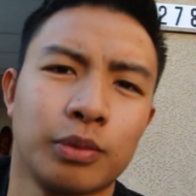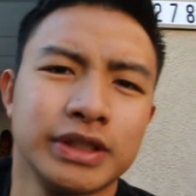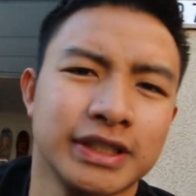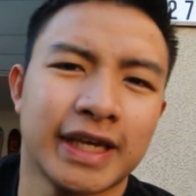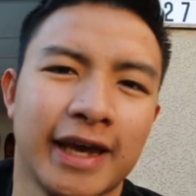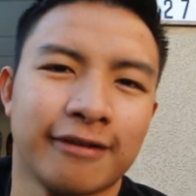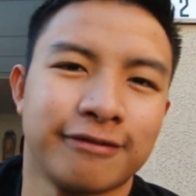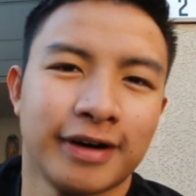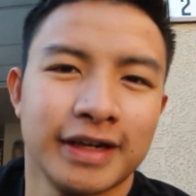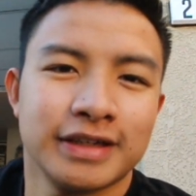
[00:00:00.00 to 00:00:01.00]
we just can't
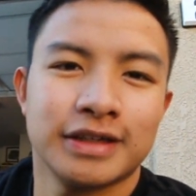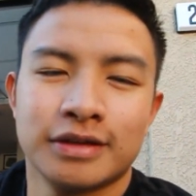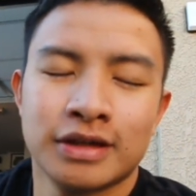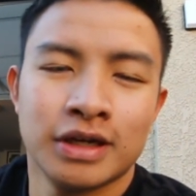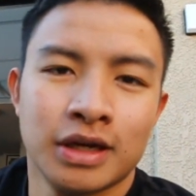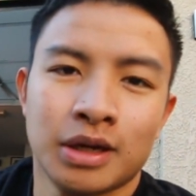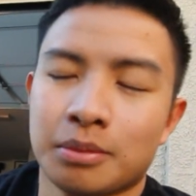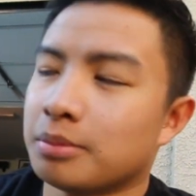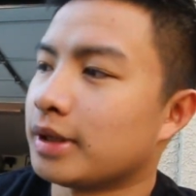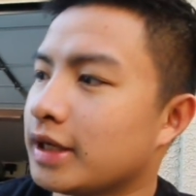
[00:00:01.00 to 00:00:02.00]
find it,
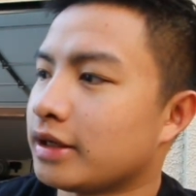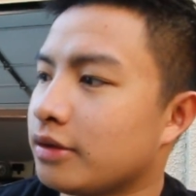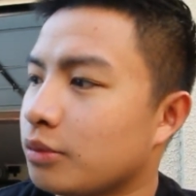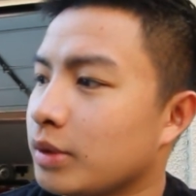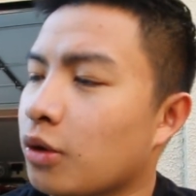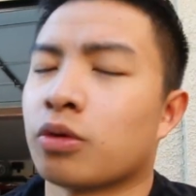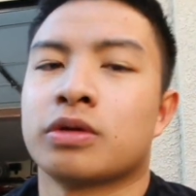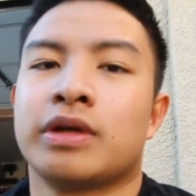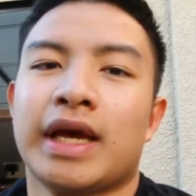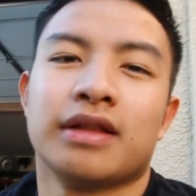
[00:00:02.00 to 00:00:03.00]
but we
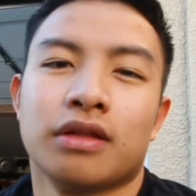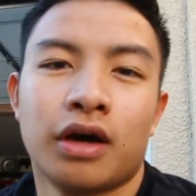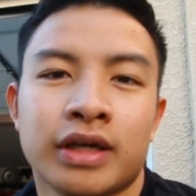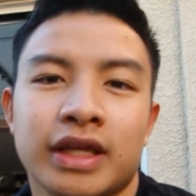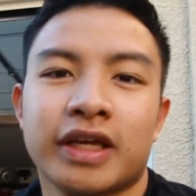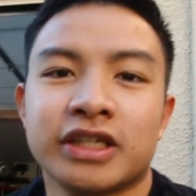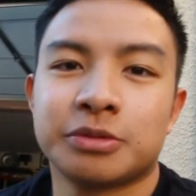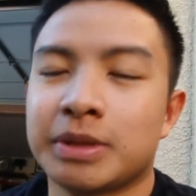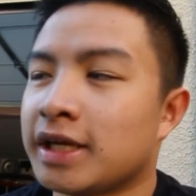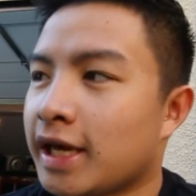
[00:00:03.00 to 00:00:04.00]
ordered a locking
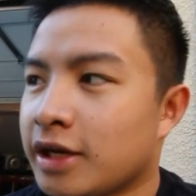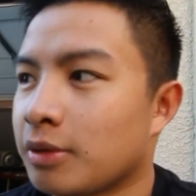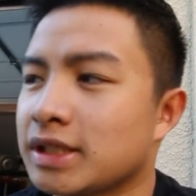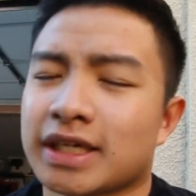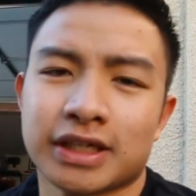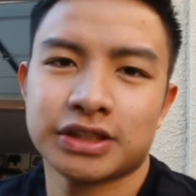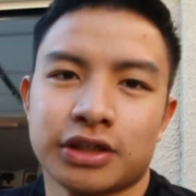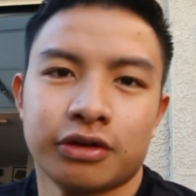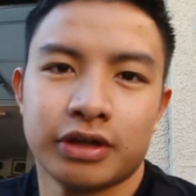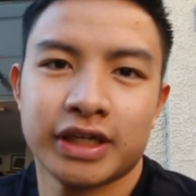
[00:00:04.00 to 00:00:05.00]
hitch pin anyways, like a
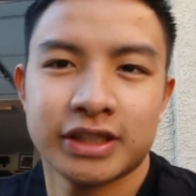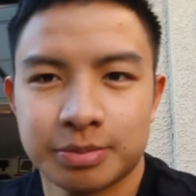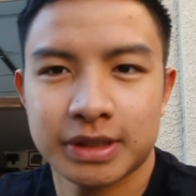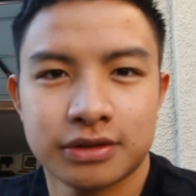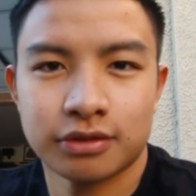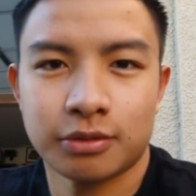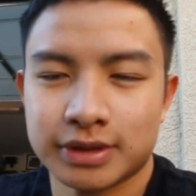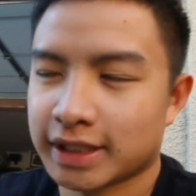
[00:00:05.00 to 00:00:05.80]
security hitch pin so no one